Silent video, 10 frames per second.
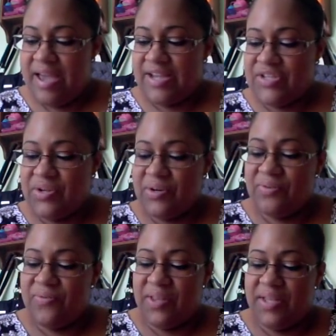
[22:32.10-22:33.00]
I started
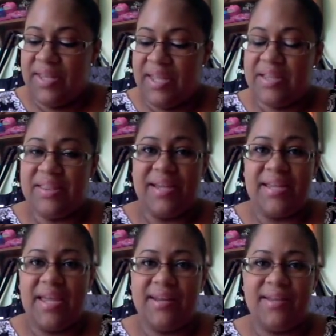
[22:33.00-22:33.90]
feeling like
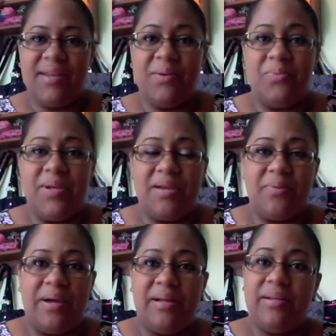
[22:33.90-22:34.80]
lightheaded and weak
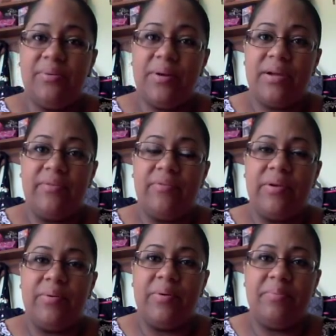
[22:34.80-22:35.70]
while in the recovery
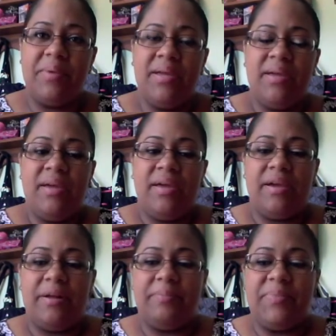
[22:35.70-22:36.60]
room.
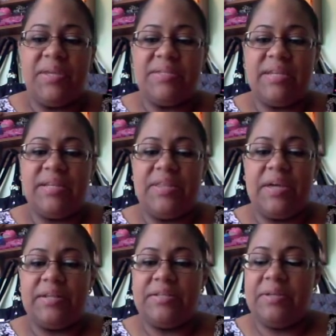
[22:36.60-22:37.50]
They said
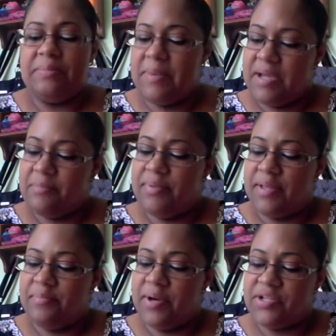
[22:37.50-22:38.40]
that my
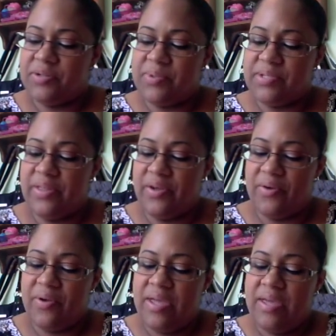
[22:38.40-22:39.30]
blood pressure was low.
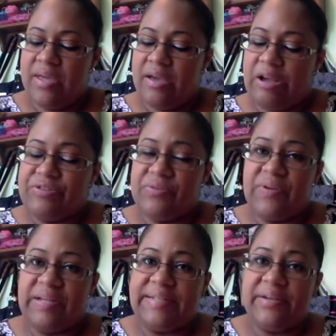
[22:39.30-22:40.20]
I also
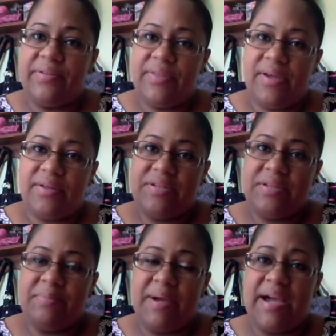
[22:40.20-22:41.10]
found out that
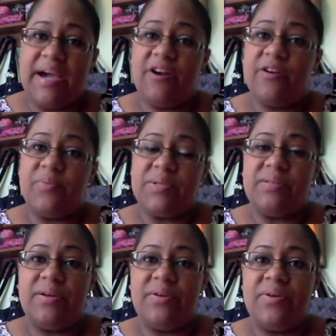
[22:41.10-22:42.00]
my iron was
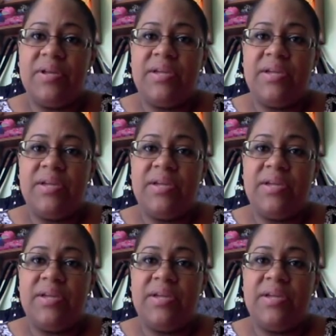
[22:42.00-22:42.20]
low.